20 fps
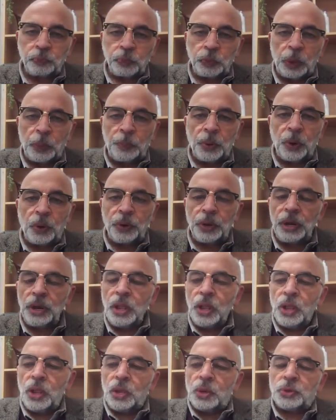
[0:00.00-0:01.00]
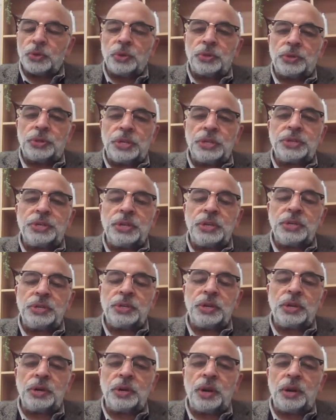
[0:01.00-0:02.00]
product. So this is
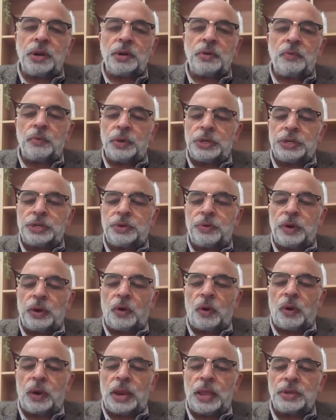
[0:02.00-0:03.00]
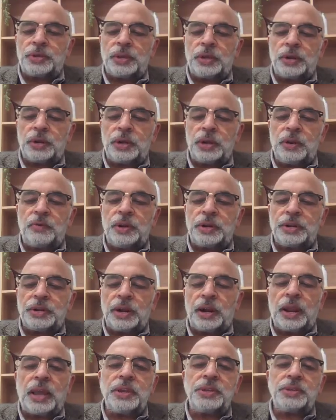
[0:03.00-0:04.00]
which we call as a
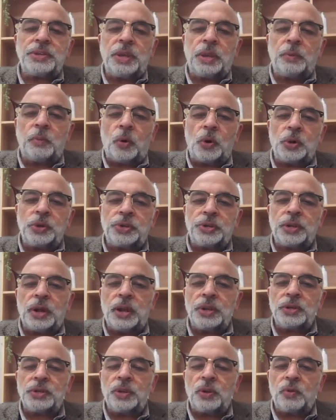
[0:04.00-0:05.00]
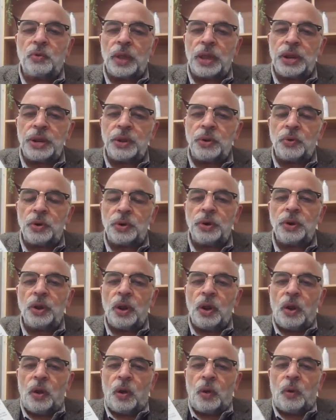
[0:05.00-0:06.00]
revitalizing moisturizer, very good
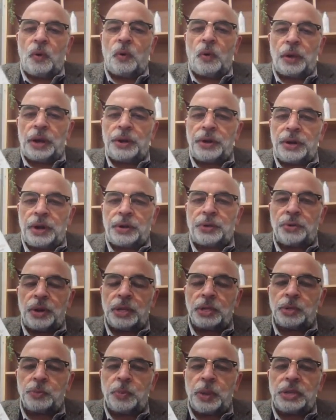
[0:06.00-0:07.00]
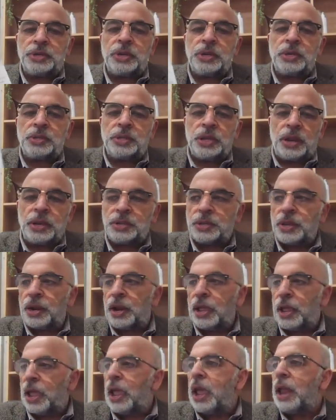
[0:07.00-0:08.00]
on a day-to-day basis. There is
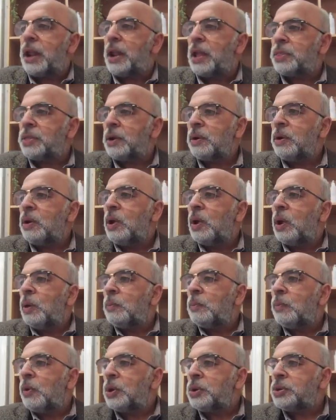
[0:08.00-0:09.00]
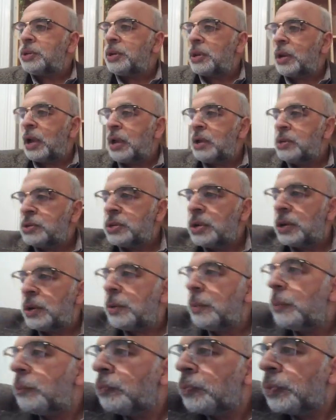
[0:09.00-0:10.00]
another moisturizer
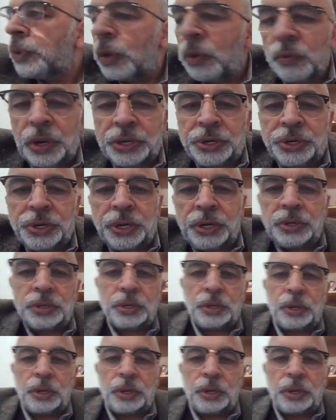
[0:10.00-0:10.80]
which is